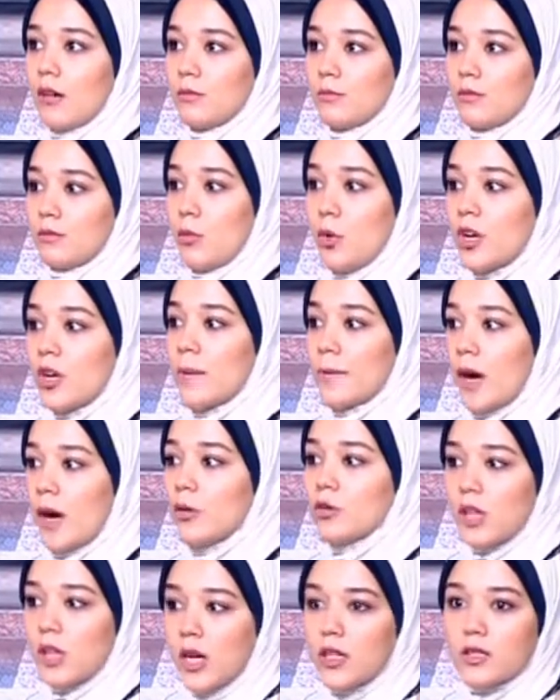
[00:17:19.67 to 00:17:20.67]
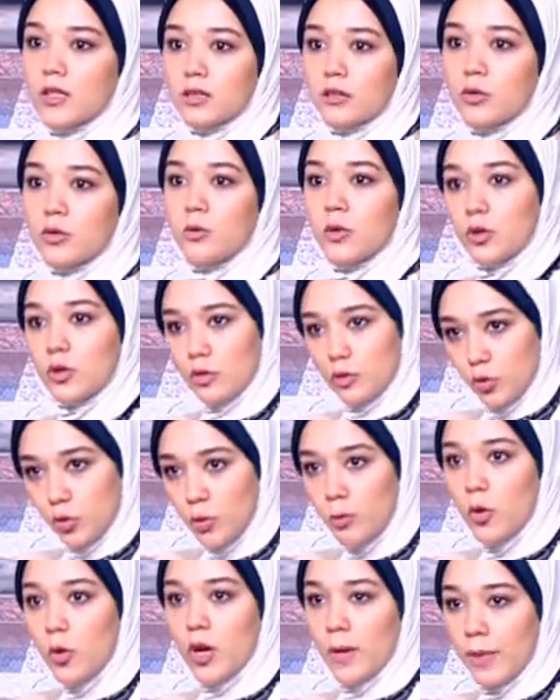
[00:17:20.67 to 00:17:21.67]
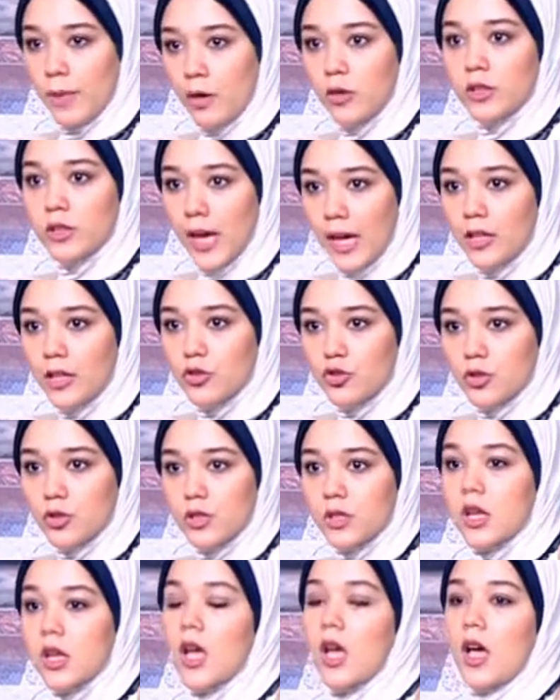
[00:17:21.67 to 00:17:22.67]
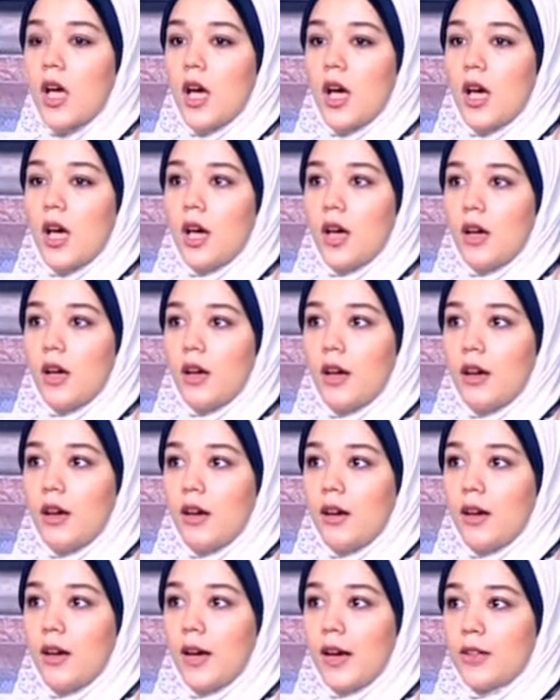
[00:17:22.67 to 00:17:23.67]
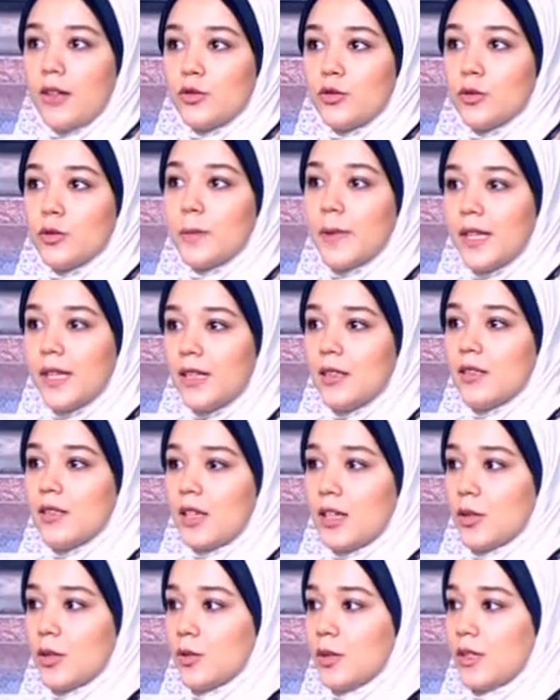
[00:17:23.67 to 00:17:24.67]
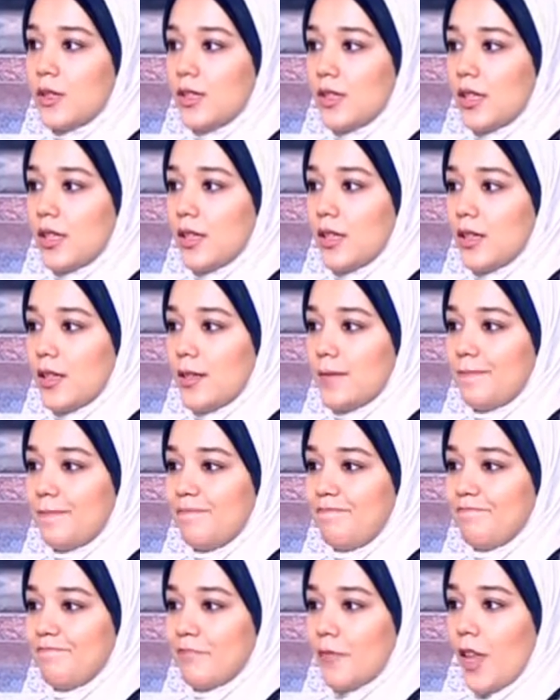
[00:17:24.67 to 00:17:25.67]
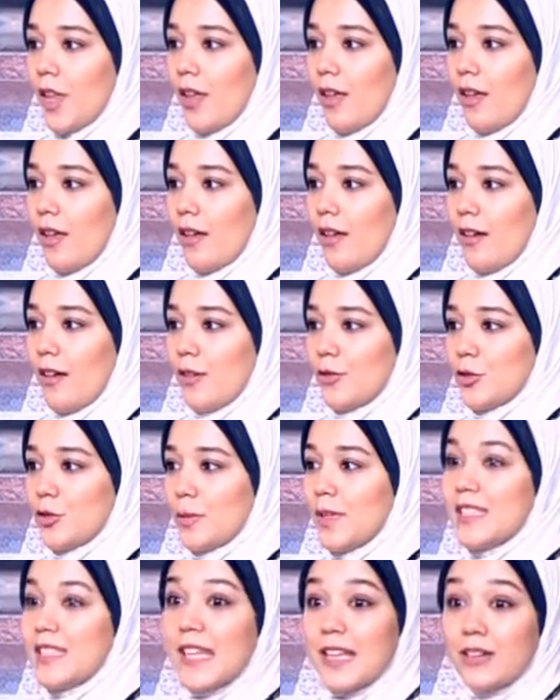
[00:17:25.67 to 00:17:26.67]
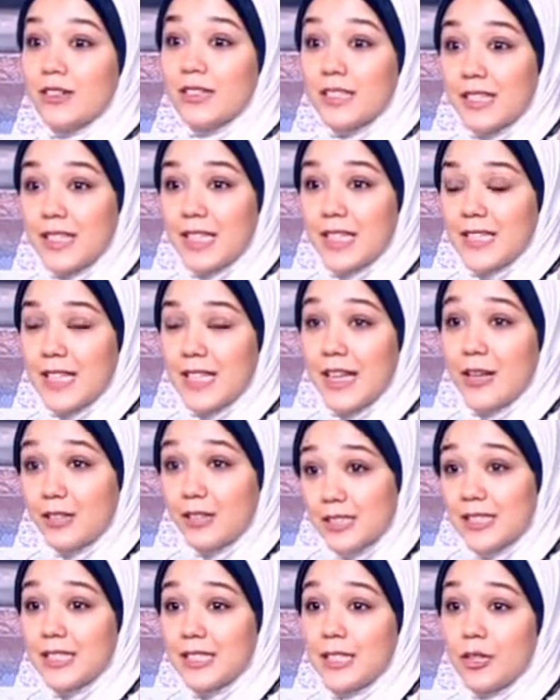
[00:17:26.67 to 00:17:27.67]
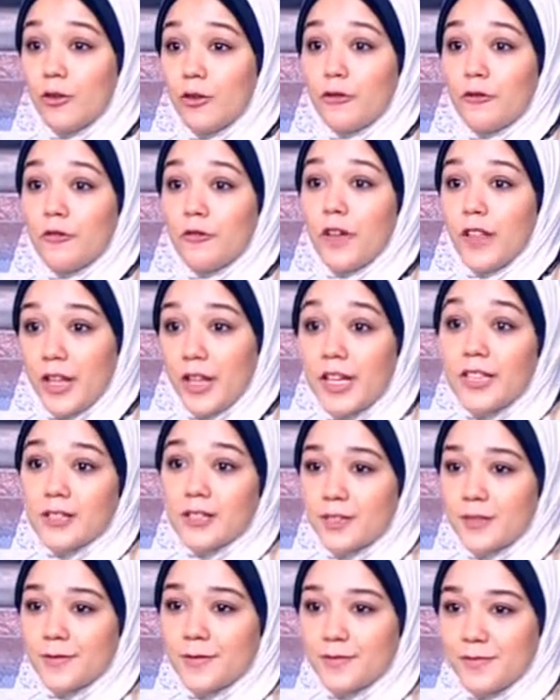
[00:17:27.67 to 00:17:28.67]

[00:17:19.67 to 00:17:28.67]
more about us, to know more about cultures, and to build our the unity of the youth.